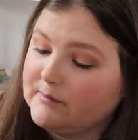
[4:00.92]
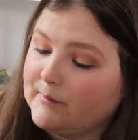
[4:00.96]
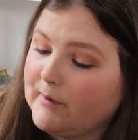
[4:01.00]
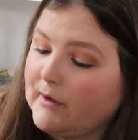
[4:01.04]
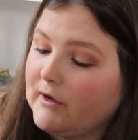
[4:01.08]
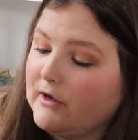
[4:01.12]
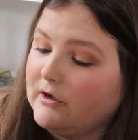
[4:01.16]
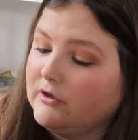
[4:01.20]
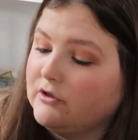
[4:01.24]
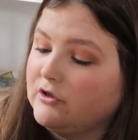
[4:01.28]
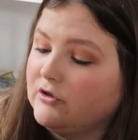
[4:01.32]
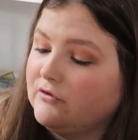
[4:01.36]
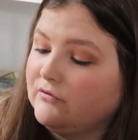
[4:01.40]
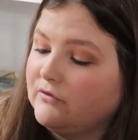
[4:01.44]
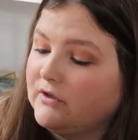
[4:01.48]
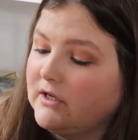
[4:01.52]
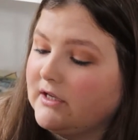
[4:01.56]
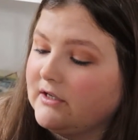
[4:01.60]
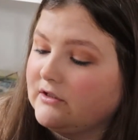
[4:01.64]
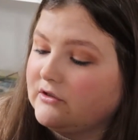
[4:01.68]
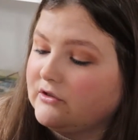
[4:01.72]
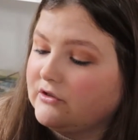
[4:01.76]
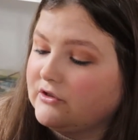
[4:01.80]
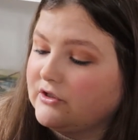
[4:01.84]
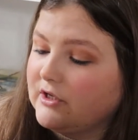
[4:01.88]
about her new
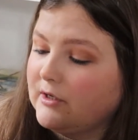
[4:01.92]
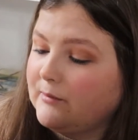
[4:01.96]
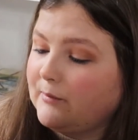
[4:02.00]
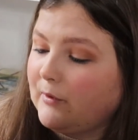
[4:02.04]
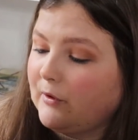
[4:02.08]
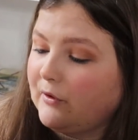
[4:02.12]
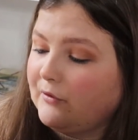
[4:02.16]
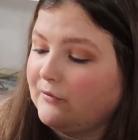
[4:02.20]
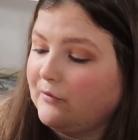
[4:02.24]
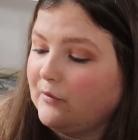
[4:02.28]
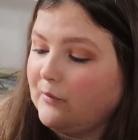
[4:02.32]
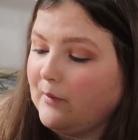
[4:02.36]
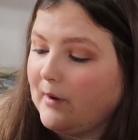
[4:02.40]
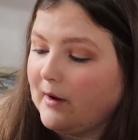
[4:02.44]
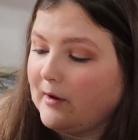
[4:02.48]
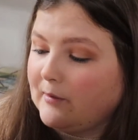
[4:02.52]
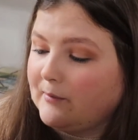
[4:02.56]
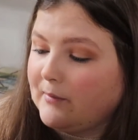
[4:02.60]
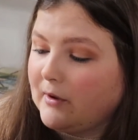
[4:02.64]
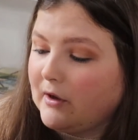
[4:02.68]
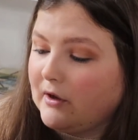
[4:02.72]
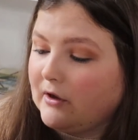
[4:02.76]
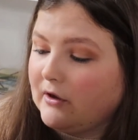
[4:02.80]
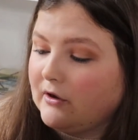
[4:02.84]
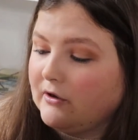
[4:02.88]
relationship overwhelm
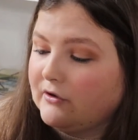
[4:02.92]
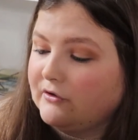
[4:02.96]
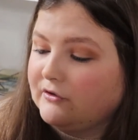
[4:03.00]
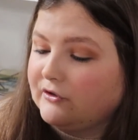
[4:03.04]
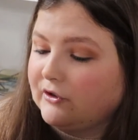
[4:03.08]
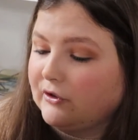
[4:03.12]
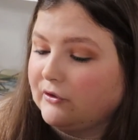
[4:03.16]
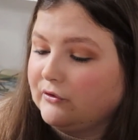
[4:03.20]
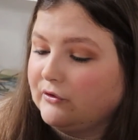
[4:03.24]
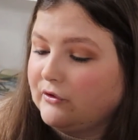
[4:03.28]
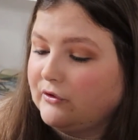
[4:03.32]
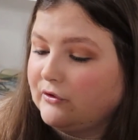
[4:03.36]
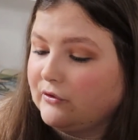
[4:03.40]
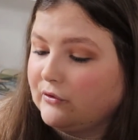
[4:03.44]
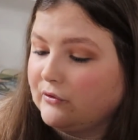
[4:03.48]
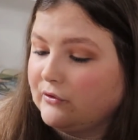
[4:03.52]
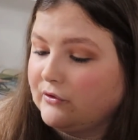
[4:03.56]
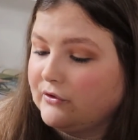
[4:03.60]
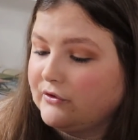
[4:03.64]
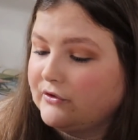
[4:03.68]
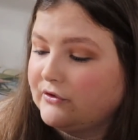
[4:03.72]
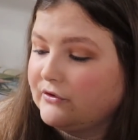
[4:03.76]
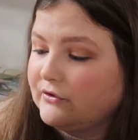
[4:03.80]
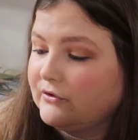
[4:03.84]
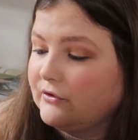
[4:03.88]
her, so do
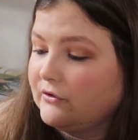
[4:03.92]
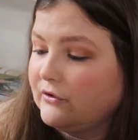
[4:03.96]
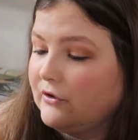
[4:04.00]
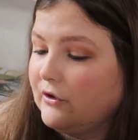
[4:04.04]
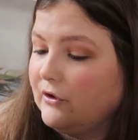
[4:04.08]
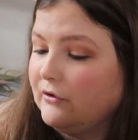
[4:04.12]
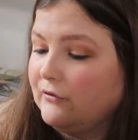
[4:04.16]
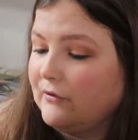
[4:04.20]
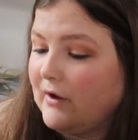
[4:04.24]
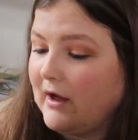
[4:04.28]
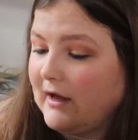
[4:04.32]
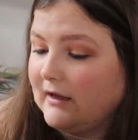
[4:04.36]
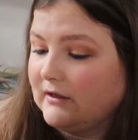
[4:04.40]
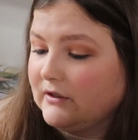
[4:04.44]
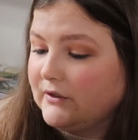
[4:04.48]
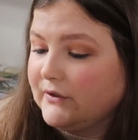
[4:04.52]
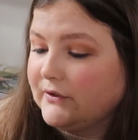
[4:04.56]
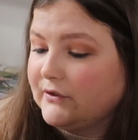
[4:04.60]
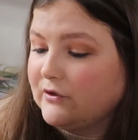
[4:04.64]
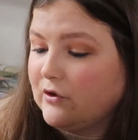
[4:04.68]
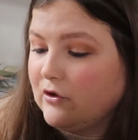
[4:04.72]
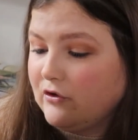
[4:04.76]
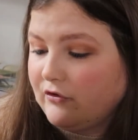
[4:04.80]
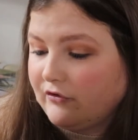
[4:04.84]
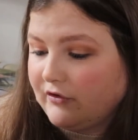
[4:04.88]
thoughts of
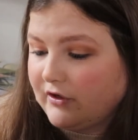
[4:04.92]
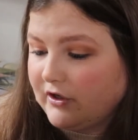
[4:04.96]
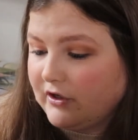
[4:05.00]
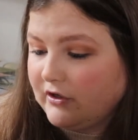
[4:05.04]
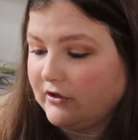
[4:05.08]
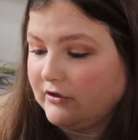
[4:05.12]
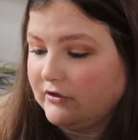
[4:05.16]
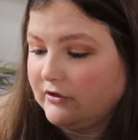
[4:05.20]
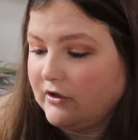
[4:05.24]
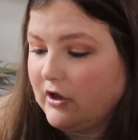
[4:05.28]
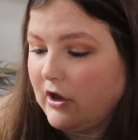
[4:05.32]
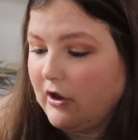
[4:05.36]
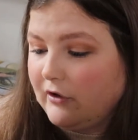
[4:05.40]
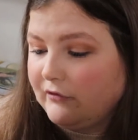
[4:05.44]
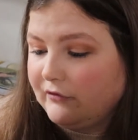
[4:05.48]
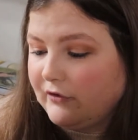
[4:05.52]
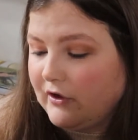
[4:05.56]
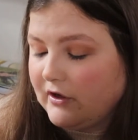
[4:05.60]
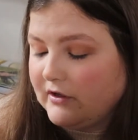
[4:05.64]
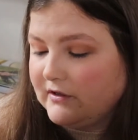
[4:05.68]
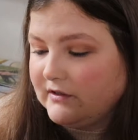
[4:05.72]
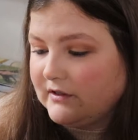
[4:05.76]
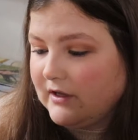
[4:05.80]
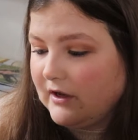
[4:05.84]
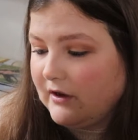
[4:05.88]
Atlas Corrigan, her
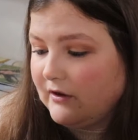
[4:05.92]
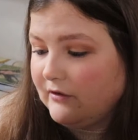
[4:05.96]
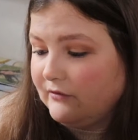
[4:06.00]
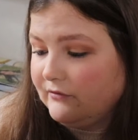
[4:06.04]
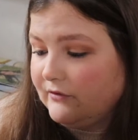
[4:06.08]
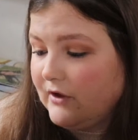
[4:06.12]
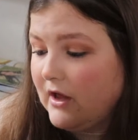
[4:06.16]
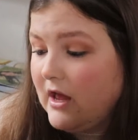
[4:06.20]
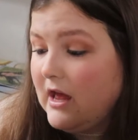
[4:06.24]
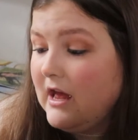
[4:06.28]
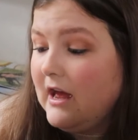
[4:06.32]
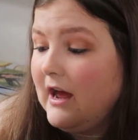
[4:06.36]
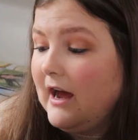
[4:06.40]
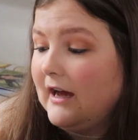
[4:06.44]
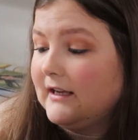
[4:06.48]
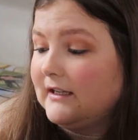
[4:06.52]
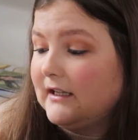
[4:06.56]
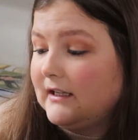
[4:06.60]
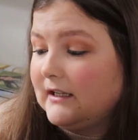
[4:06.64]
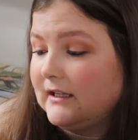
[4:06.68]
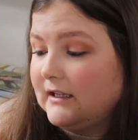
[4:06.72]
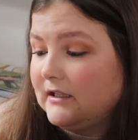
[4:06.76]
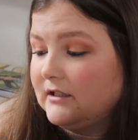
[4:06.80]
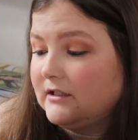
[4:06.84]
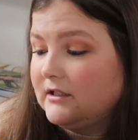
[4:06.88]
first love, and a
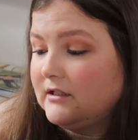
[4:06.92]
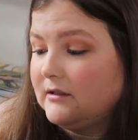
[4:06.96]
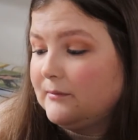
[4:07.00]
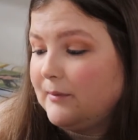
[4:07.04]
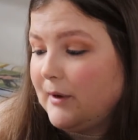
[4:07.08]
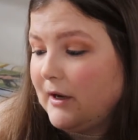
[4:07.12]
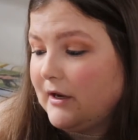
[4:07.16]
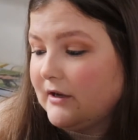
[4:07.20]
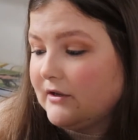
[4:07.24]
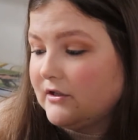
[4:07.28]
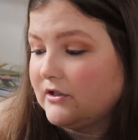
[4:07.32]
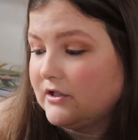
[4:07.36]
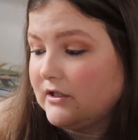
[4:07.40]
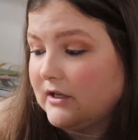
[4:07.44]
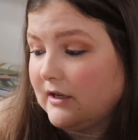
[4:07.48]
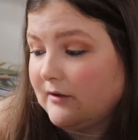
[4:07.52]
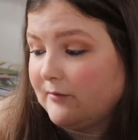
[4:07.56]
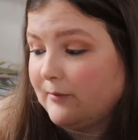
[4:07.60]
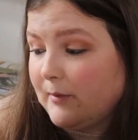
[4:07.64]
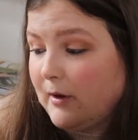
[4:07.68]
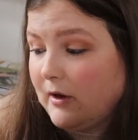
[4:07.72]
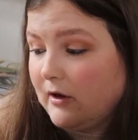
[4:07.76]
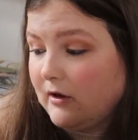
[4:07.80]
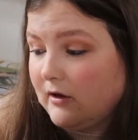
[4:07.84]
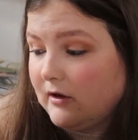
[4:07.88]
link to the past she left
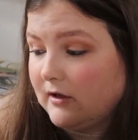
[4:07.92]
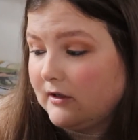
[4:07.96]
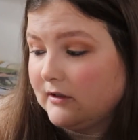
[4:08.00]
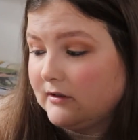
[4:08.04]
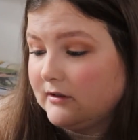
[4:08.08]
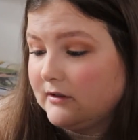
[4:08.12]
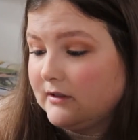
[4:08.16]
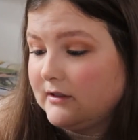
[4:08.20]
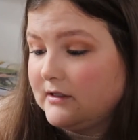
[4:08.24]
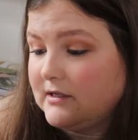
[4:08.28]
behind.